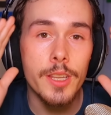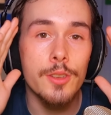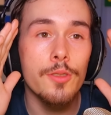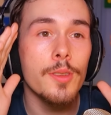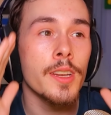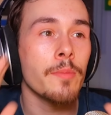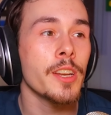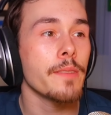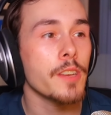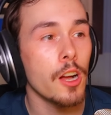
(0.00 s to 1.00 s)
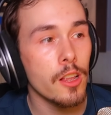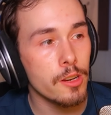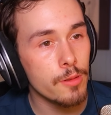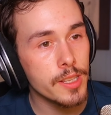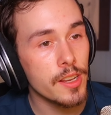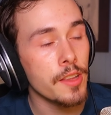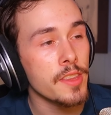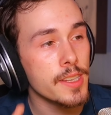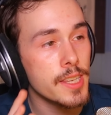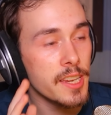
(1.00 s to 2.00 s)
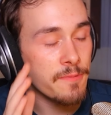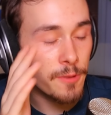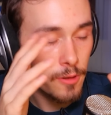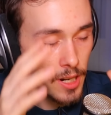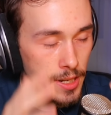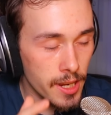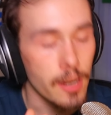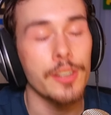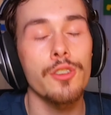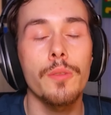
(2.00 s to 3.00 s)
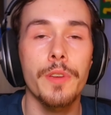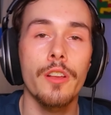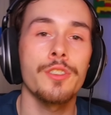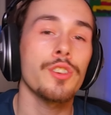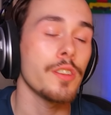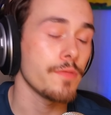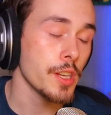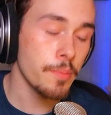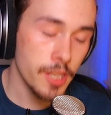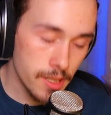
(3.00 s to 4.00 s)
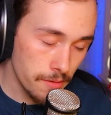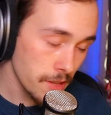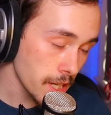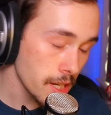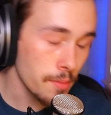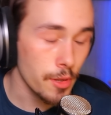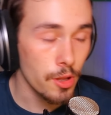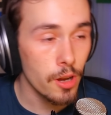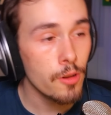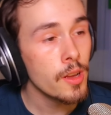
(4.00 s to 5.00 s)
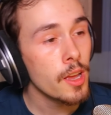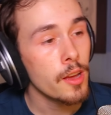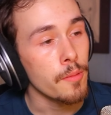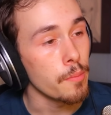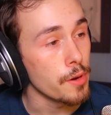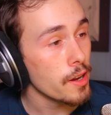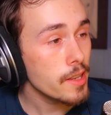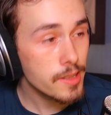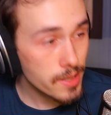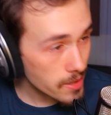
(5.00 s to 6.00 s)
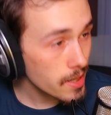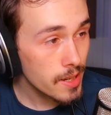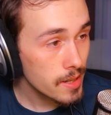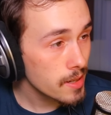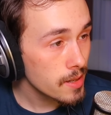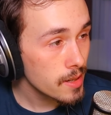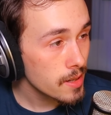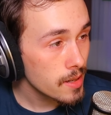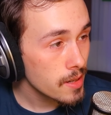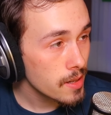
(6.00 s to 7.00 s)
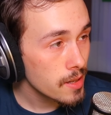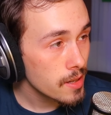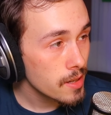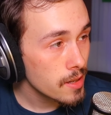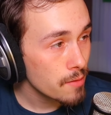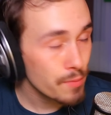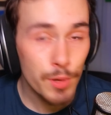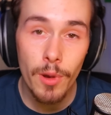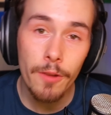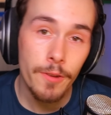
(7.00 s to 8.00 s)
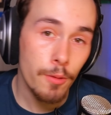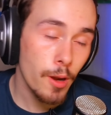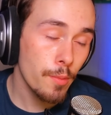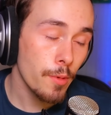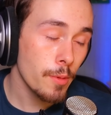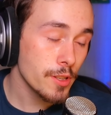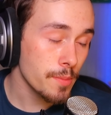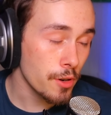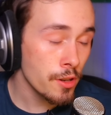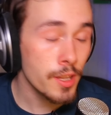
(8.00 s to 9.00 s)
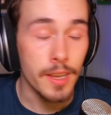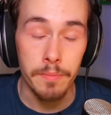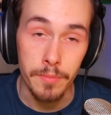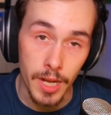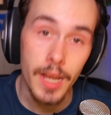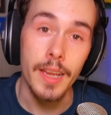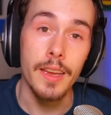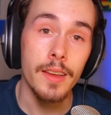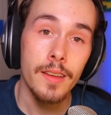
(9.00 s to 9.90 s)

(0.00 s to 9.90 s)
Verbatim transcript: I do think I'm gonna have to call it quits on this game for right now. I do hope y'all enjoyed. If you did, please leave a like down below. But... Be well, farewell, but most importantly, bye.